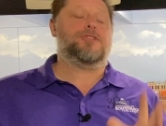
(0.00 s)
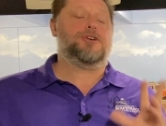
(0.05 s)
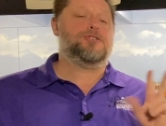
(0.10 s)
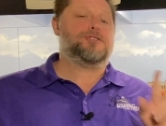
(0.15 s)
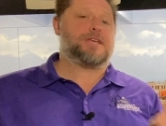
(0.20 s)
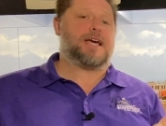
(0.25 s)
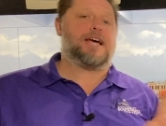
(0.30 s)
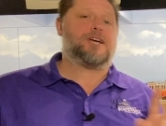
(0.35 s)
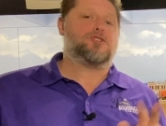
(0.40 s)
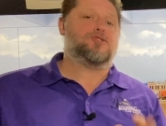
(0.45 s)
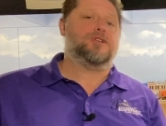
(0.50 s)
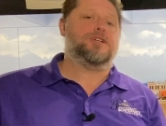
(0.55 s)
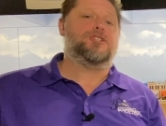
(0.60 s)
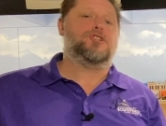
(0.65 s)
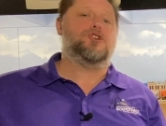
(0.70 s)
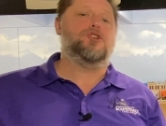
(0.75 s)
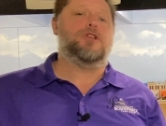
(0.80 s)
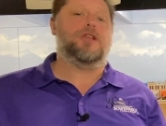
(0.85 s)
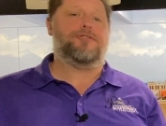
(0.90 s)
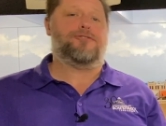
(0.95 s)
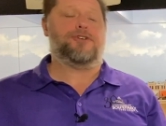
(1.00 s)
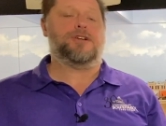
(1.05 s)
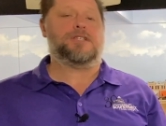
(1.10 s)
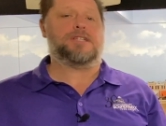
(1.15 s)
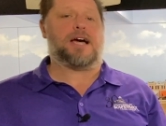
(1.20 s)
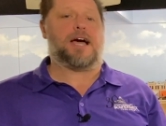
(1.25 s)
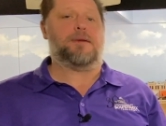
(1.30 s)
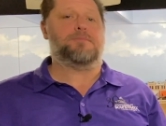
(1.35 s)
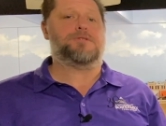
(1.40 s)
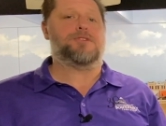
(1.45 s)
there's actually two different
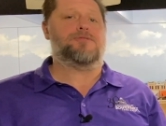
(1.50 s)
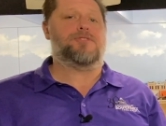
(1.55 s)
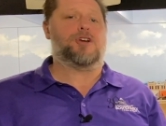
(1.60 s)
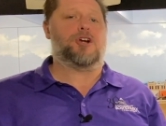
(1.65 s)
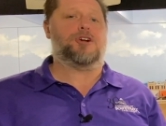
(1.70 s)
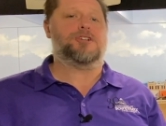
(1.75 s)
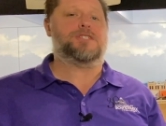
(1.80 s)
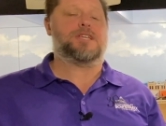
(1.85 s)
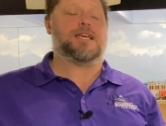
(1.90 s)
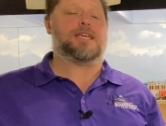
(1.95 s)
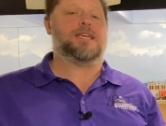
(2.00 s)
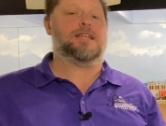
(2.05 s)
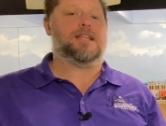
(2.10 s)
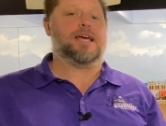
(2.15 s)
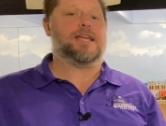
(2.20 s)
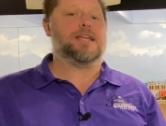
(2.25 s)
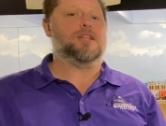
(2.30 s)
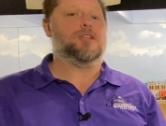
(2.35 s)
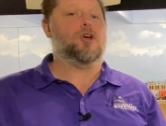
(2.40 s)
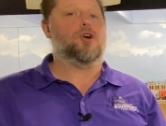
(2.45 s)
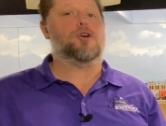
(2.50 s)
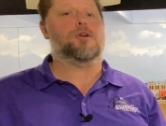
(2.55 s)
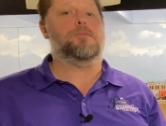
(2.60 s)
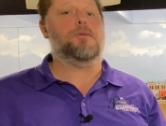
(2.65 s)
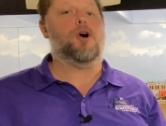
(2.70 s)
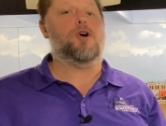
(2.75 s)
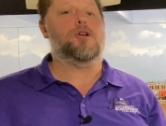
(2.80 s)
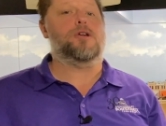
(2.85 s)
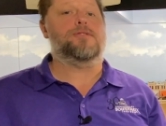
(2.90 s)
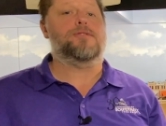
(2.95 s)
types of an articulated
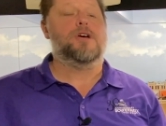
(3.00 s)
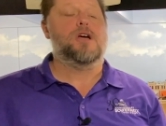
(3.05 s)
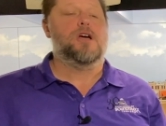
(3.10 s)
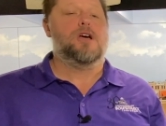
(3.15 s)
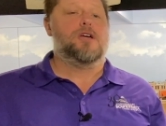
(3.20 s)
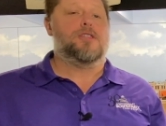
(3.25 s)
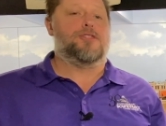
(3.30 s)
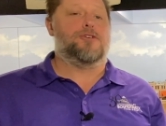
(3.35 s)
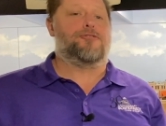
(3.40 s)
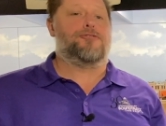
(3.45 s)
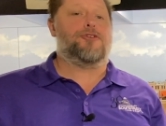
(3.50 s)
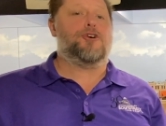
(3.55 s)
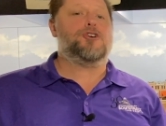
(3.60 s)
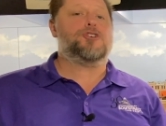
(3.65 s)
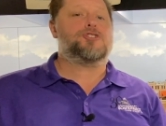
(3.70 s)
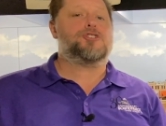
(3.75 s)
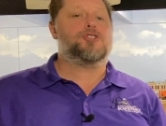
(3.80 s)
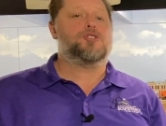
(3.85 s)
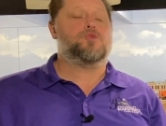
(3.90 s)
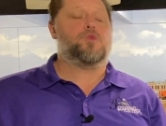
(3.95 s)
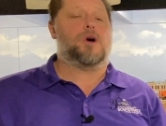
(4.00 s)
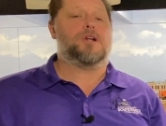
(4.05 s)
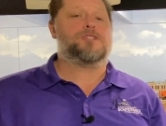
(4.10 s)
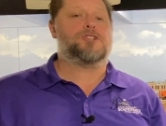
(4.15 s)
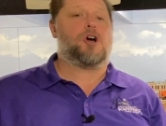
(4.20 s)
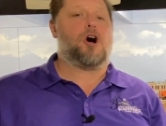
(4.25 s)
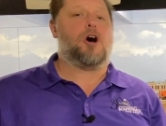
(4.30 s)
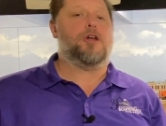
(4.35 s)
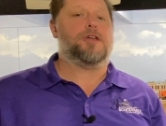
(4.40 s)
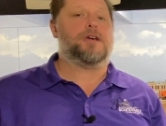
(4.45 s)
locomotive. The first is what's
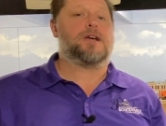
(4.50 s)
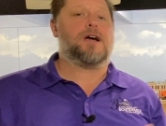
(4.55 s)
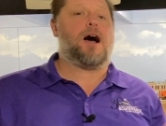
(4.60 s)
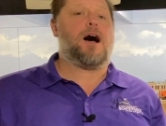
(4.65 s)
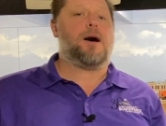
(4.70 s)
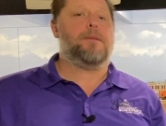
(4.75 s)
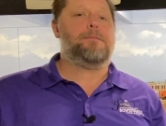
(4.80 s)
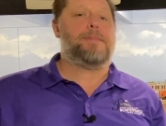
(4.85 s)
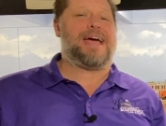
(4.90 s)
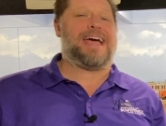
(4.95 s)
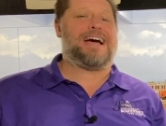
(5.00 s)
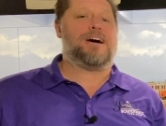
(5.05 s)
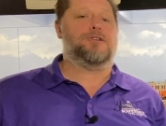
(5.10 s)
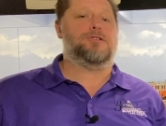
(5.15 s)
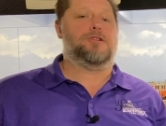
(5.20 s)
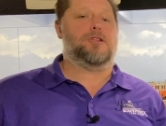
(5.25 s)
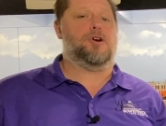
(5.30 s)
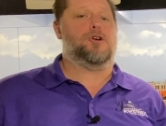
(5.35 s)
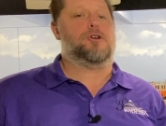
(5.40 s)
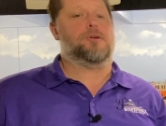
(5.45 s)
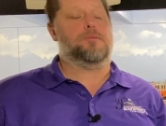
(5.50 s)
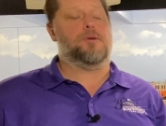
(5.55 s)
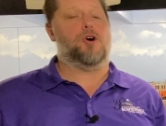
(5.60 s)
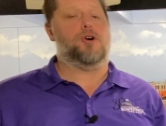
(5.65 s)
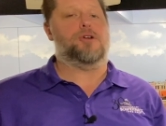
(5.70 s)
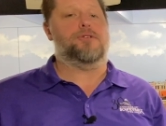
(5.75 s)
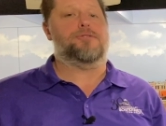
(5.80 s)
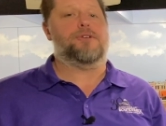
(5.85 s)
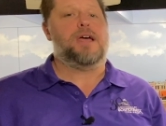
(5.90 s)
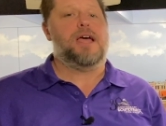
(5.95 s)
called a compound
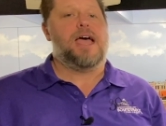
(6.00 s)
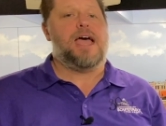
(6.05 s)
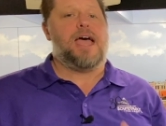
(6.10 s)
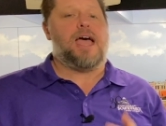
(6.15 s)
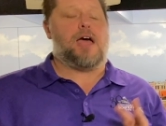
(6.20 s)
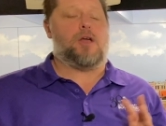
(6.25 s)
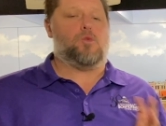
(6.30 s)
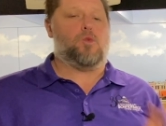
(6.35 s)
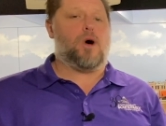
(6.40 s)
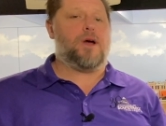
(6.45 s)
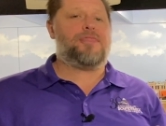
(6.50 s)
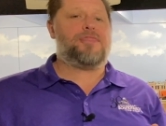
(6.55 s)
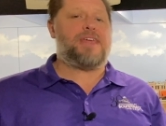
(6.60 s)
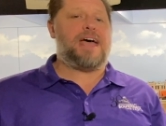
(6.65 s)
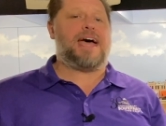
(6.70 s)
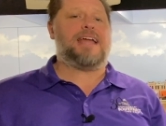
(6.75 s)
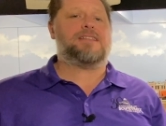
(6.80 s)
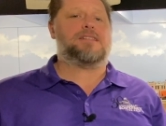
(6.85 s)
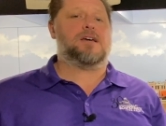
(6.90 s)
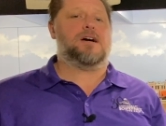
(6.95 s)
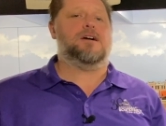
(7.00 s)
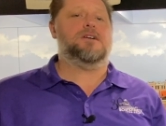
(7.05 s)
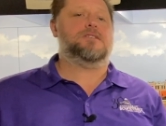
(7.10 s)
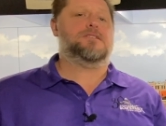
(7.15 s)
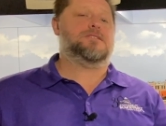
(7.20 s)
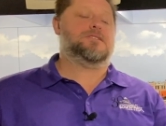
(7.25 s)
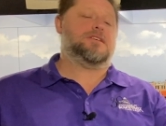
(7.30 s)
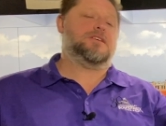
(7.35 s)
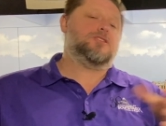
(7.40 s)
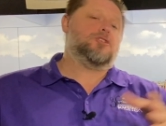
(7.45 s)
locomotive. And what that
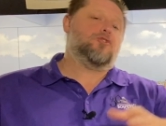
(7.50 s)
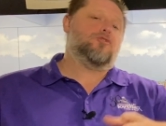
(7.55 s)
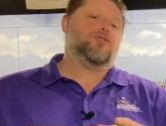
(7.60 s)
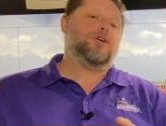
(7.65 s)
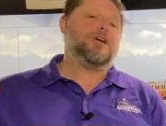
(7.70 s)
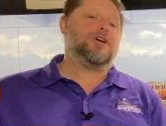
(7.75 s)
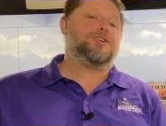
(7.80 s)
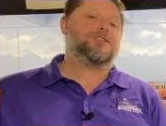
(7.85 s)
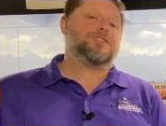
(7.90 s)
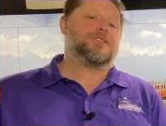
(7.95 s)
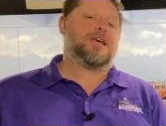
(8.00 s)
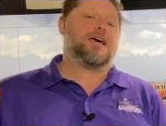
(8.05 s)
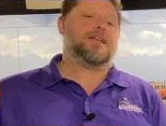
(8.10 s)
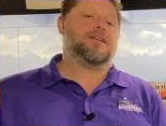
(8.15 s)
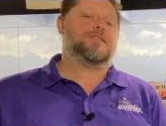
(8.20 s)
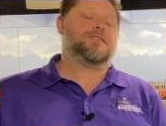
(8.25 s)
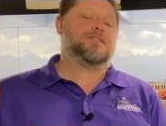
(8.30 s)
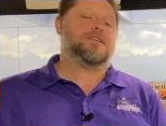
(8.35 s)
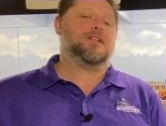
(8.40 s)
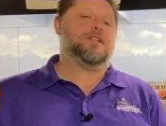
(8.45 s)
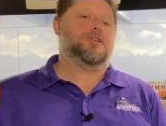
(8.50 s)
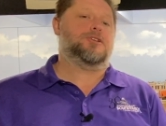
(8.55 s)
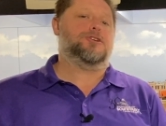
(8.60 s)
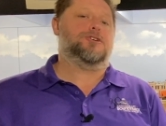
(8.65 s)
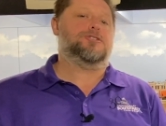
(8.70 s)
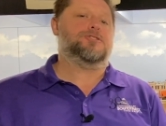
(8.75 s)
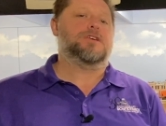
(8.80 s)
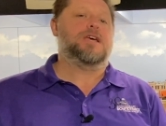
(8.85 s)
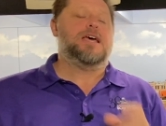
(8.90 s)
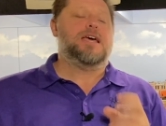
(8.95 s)
does is in the rear set of
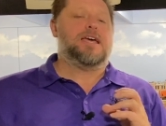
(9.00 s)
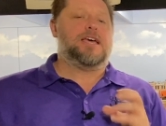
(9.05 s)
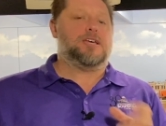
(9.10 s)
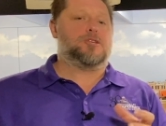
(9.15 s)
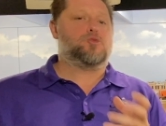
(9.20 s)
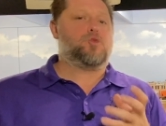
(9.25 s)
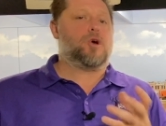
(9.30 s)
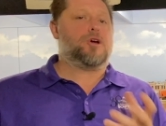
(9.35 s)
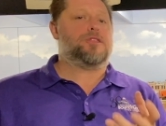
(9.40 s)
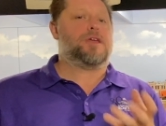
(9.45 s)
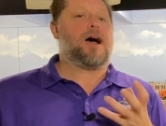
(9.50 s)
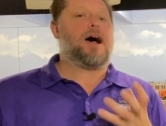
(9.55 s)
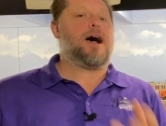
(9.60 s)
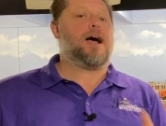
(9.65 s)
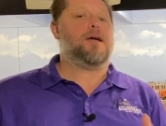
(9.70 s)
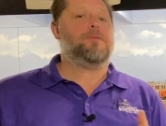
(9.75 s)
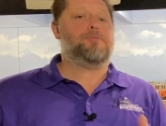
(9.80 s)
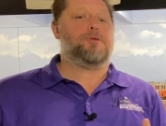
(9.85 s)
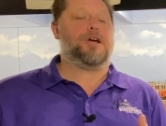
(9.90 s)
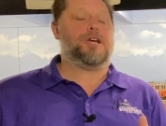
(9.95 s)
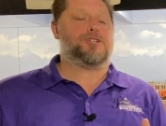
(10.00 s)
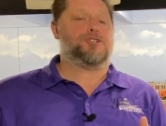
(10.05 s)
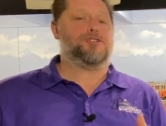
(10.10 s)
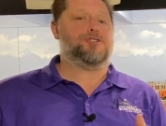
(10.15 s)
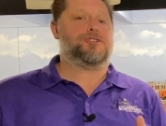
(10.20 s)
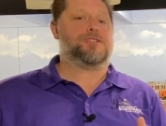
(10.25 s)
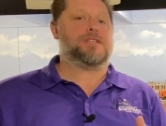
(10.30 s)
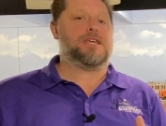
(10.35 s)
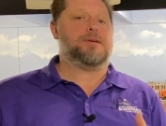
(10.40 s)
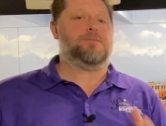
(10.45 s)
cylinders is where the high pressure
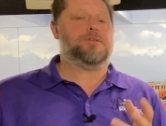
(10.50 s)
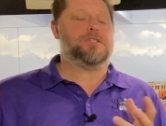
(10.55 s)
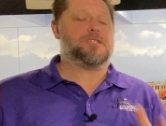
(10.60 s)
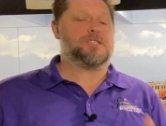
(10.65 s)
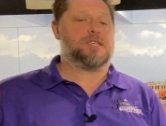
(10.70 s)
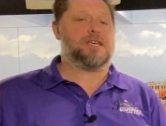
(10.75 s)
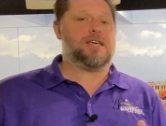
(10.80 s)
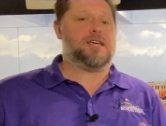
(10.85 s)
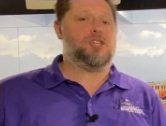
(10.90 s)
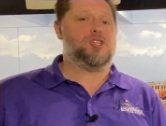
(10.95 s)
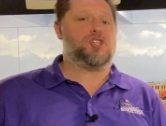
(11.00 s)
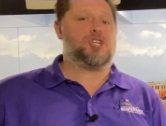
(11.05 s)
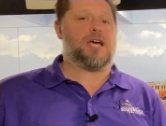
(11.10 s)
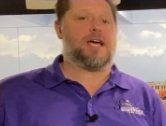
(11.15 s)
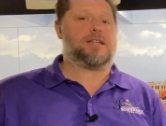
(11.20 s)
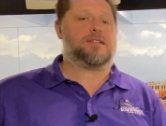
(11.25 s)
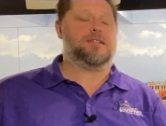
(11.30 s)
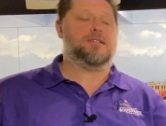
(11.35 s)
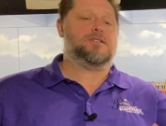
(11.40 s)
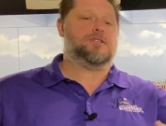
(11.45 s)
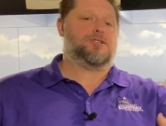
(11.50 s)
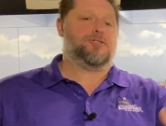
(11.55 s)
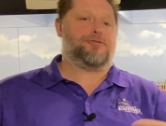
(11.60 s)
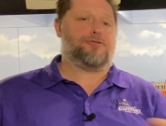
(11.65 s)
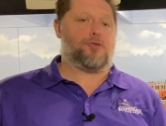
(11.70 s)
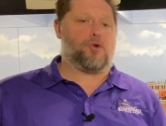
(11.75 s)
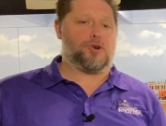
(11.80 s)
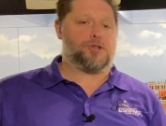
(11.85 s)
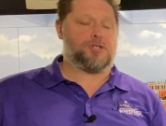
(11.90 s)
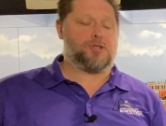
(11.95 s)
steam is injected to
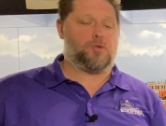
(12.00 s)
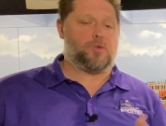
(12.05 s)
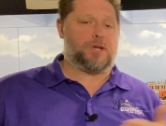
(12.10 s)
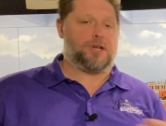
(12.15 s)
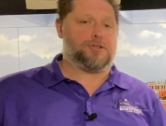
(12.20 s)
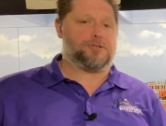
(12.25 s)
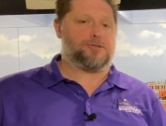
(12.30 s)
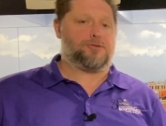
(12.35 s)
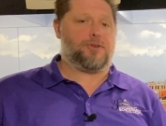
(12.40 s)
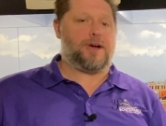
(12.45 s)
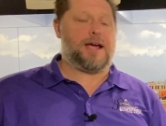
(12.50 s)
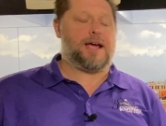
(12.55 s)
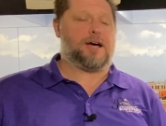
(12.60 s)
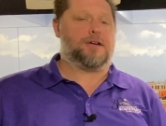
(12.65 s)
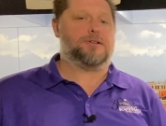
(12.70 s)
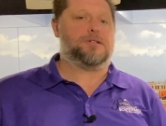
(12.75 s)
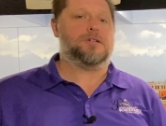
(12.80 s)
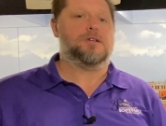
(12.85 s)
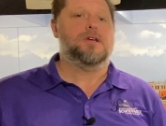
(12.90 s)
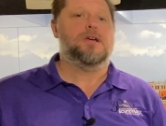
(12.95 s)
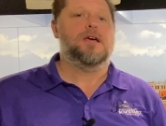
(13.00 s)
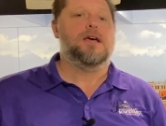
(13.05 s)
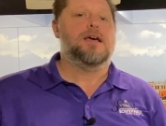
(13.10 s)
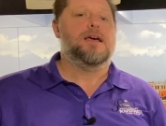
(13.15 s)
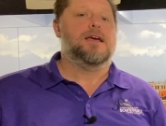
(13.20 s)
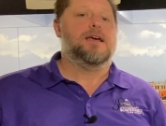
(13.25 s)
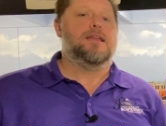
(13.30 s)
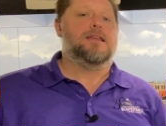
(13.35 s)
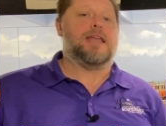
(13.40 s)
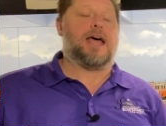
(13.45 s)
force the wheels around.
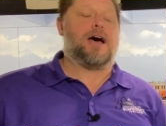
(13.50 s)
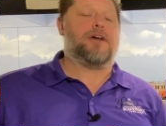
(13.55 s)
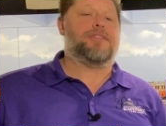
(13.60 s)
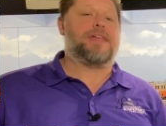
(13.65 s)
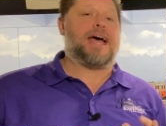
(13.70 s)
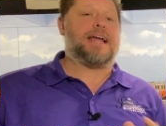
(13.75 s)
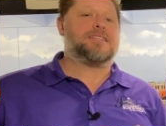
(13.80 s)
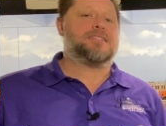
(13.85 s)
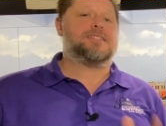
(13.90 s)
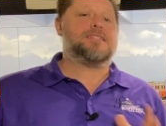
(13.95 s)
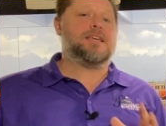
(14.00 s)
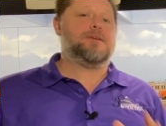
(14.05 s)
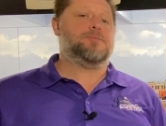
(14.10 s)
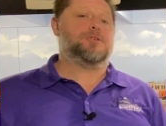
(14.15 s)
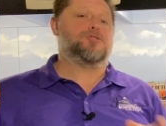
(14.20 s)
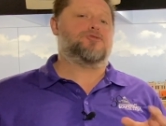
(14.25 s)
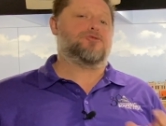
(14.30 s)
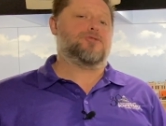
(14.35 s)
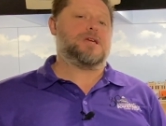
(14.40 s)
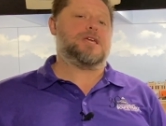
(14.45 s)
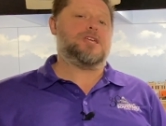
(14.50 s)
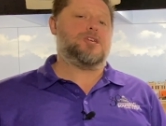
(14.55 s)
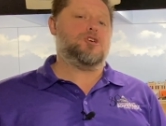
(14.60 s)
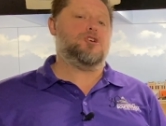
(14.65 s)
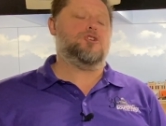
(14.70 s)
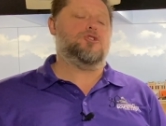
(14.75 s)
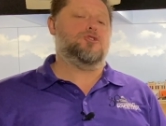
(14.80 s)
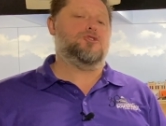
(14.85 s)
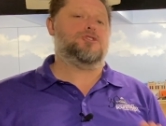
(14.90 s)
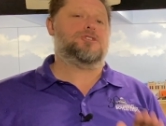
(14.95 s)
Now, that steam is
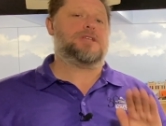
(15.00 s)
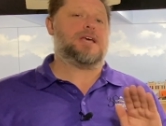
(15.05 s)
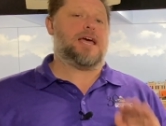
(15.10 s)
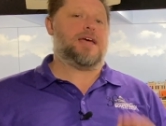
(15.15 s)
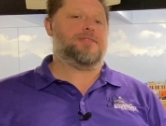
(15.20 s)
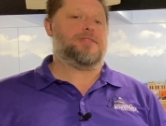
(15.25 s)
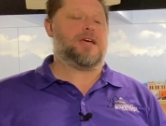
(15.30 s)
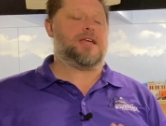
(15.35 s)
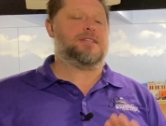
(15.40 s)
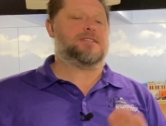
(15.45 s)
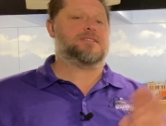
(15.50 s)
reused and then